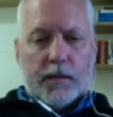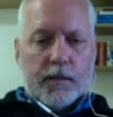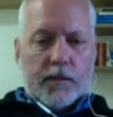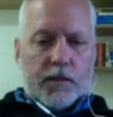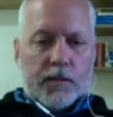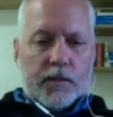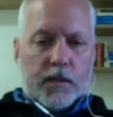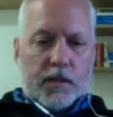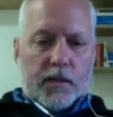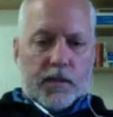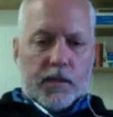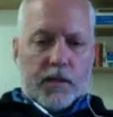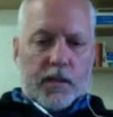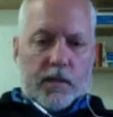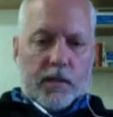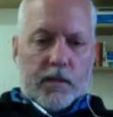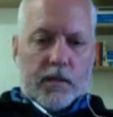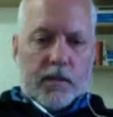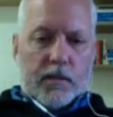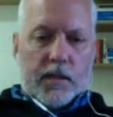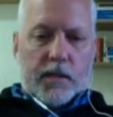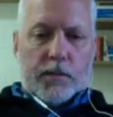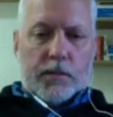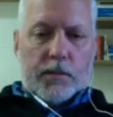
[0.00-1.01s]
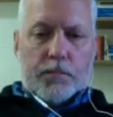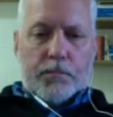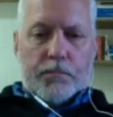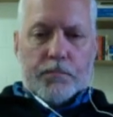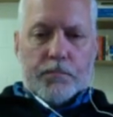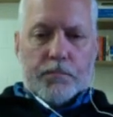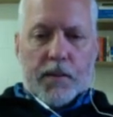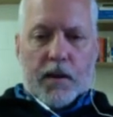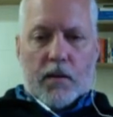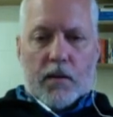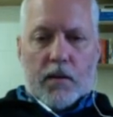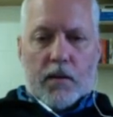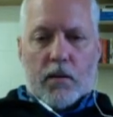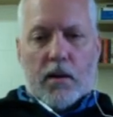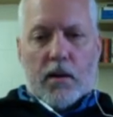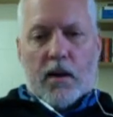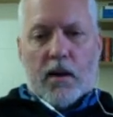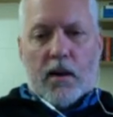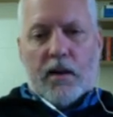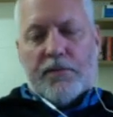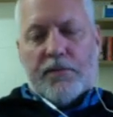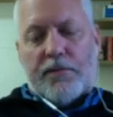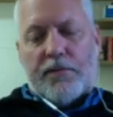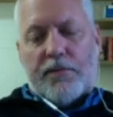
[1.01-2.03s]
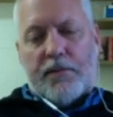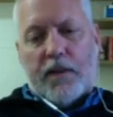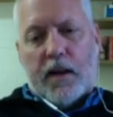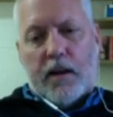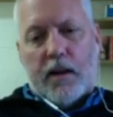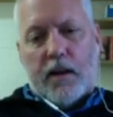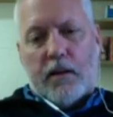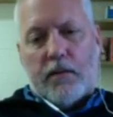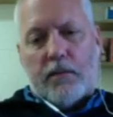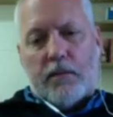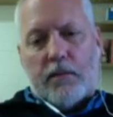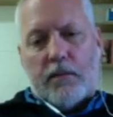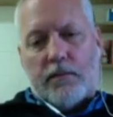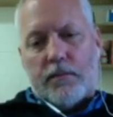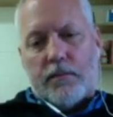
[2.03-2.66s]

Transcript: shut down, dash power off now.